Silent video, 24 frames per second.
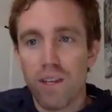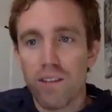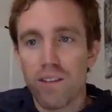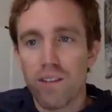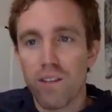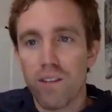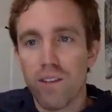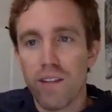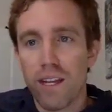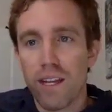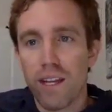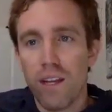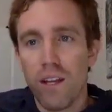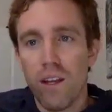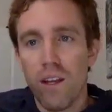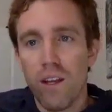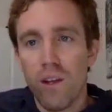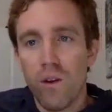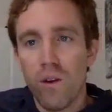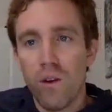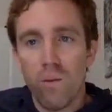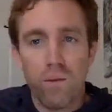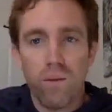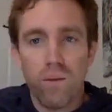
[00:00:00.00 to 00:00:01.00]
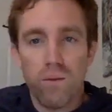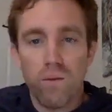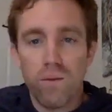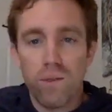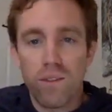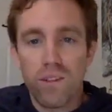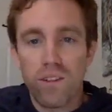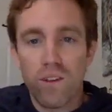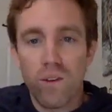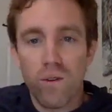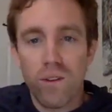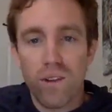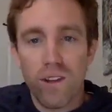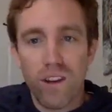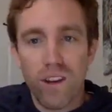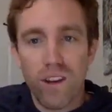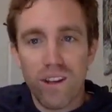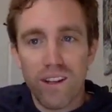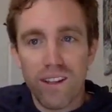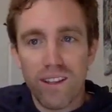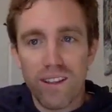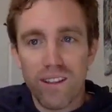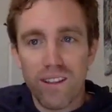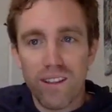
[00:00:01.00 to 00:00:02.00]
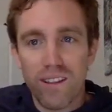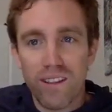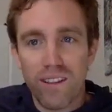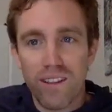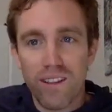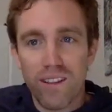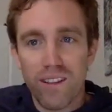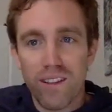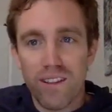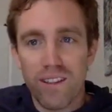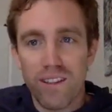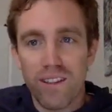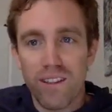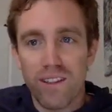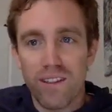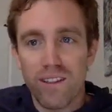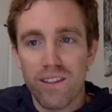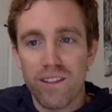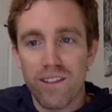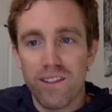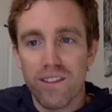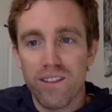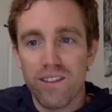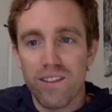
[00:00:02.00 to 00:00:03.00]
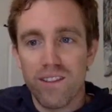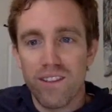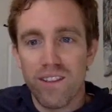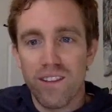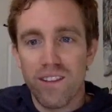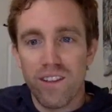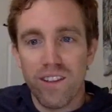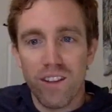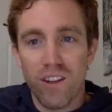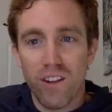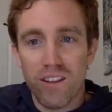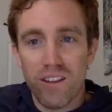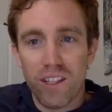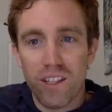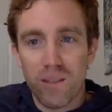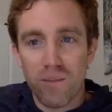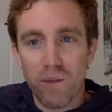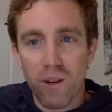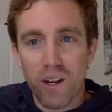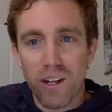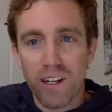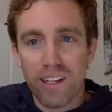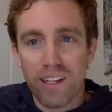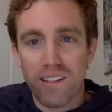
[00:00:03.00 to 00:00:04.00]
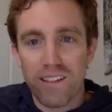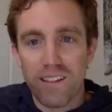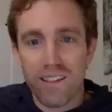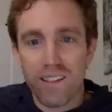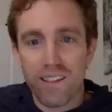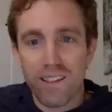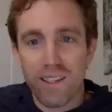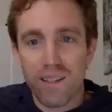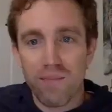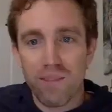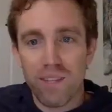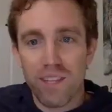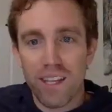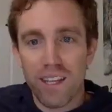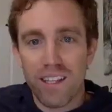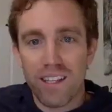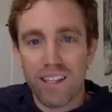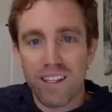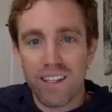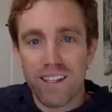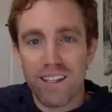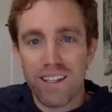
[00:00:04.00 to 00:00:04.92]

So like, what's going on in all these markets? It seems like